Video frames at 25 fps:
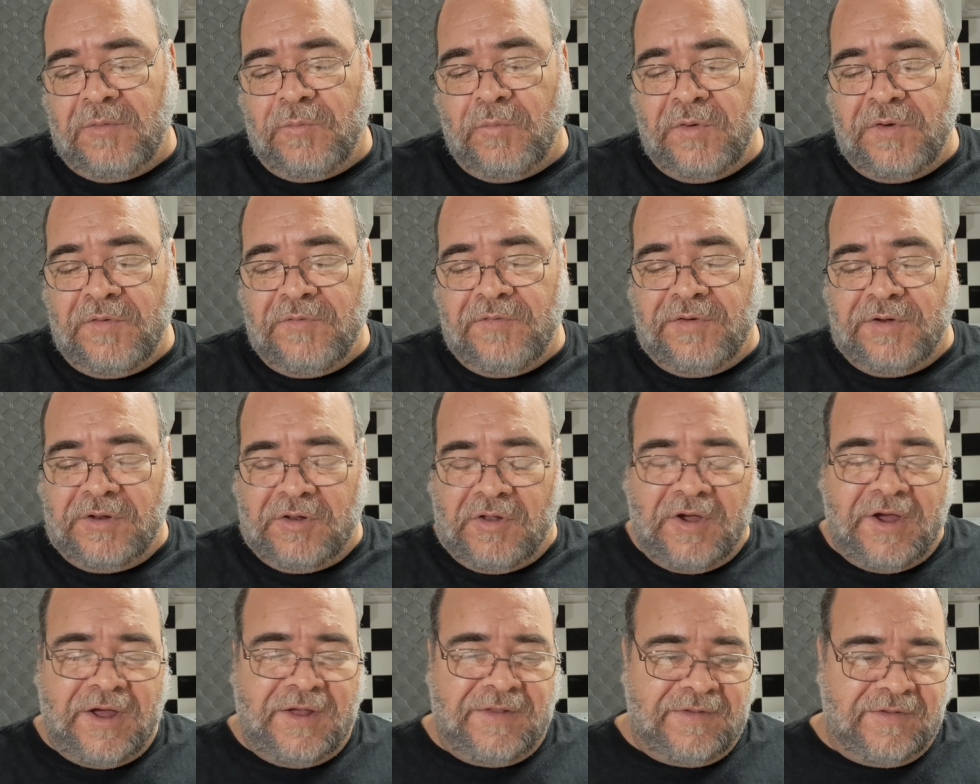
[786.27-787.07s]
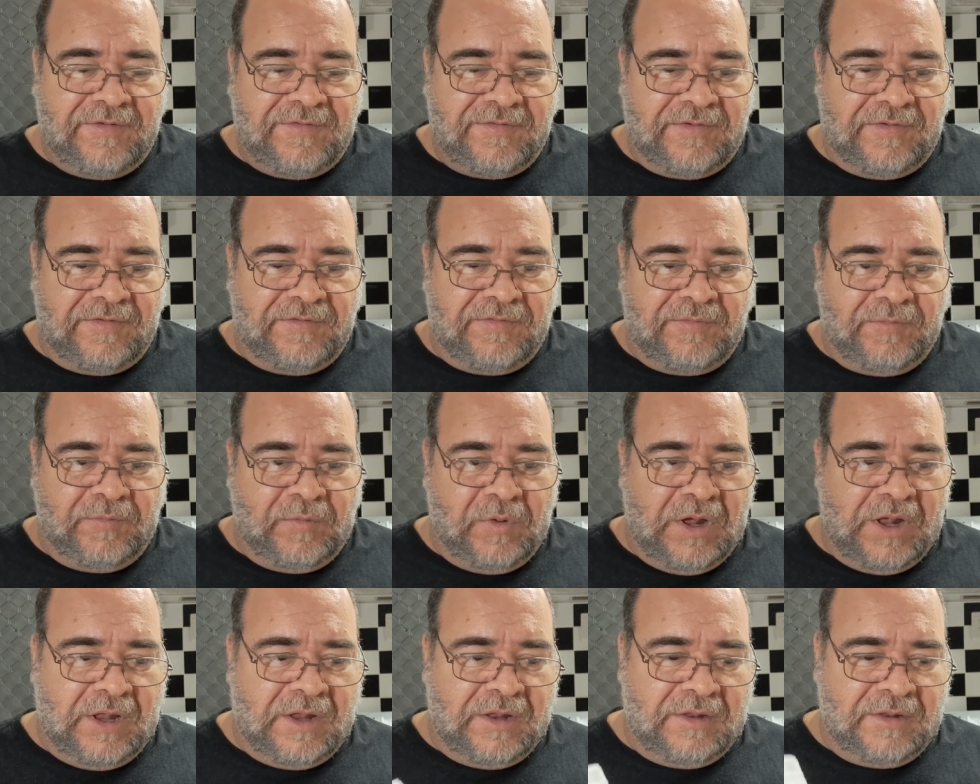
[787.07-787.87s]
wouldn't rely on this as
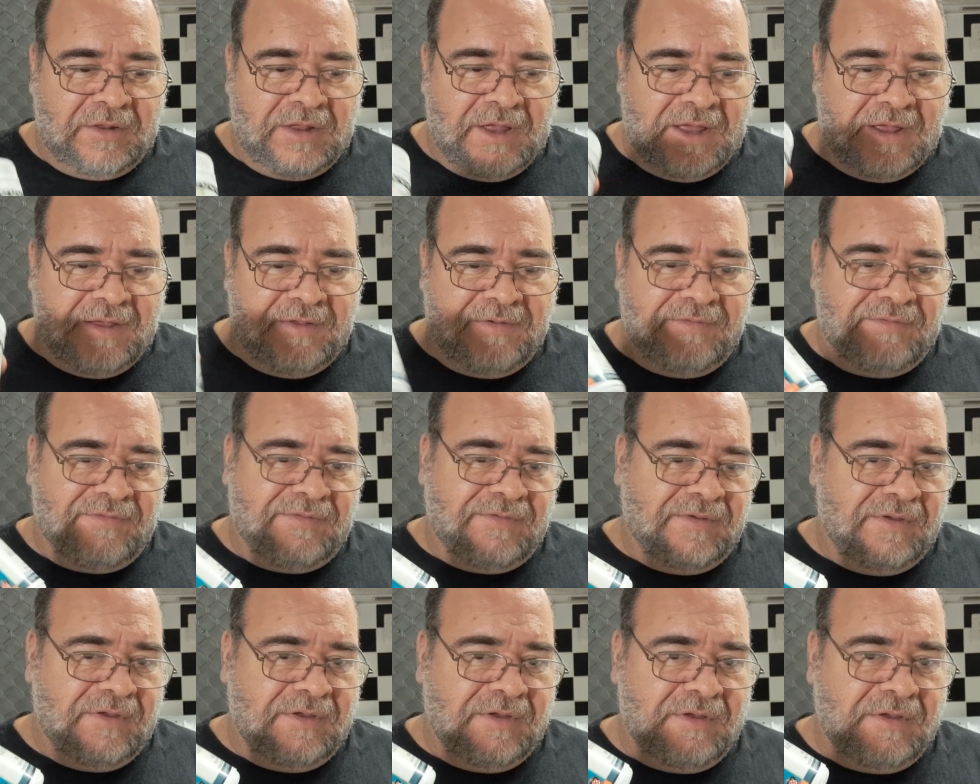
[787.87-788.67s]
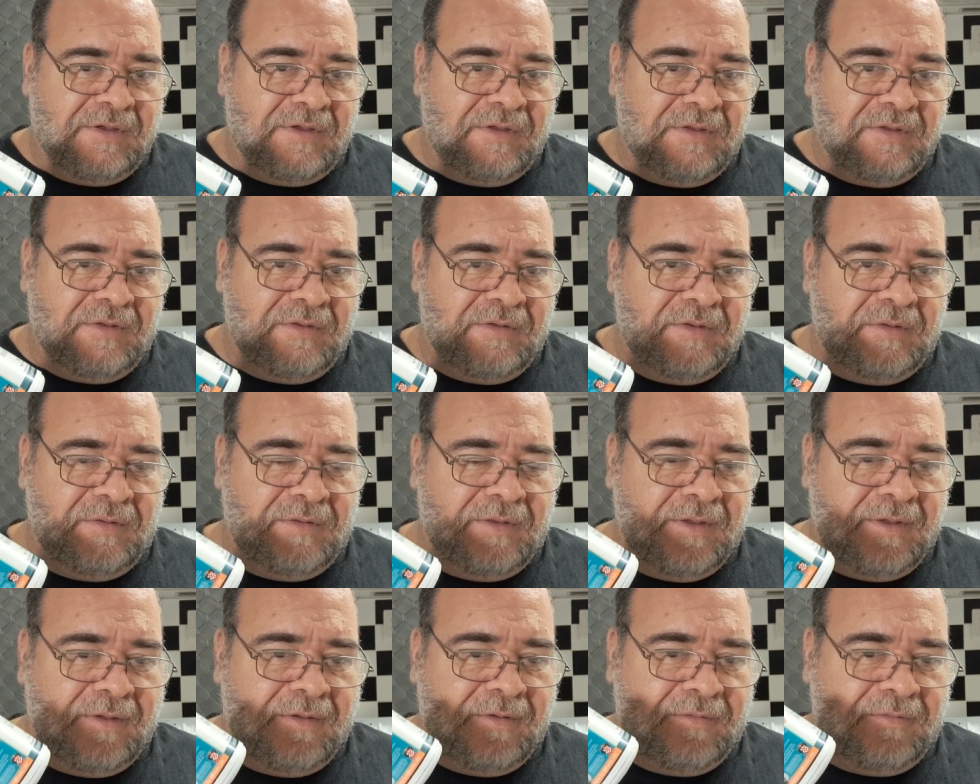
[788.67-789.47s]
well as
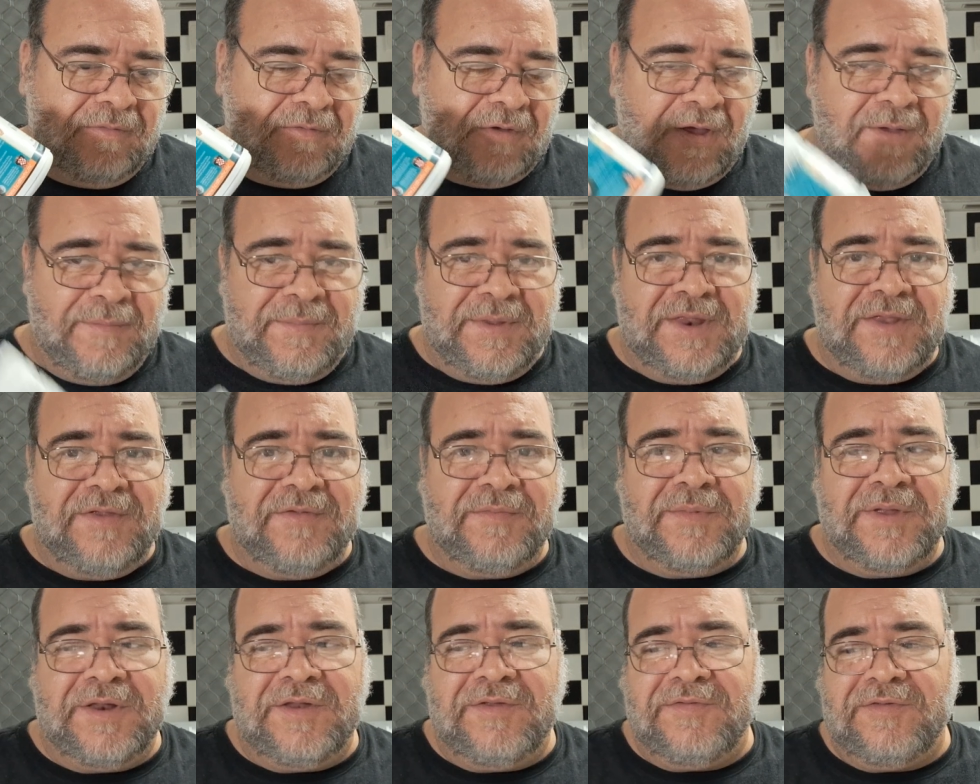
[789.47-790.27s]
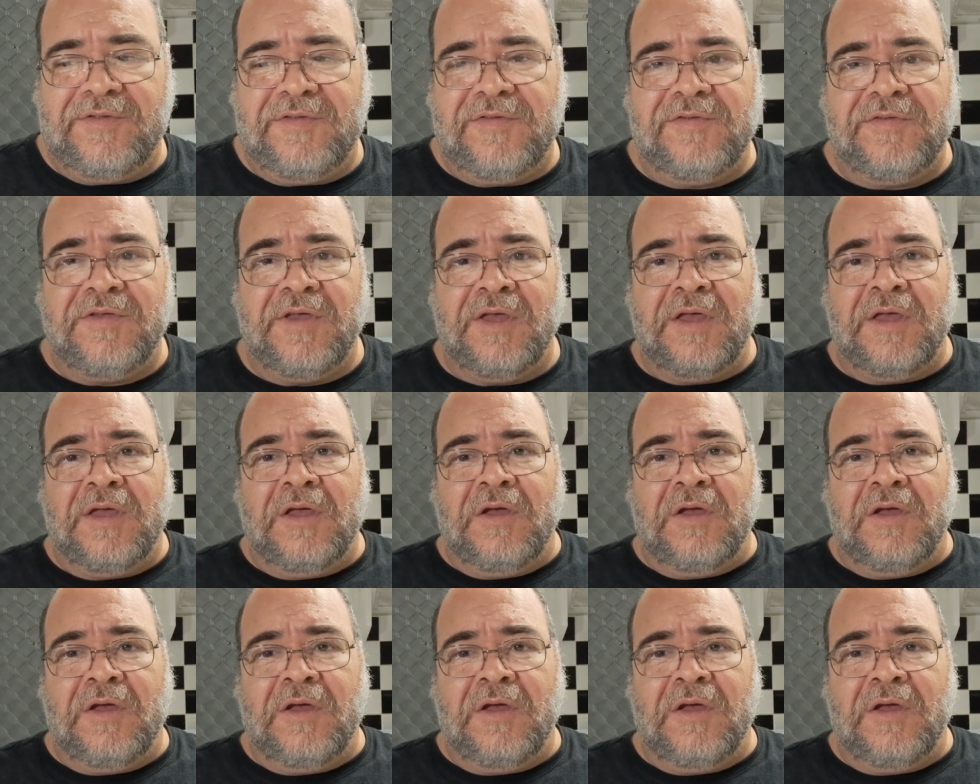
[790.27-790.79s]
the diabetes medicines.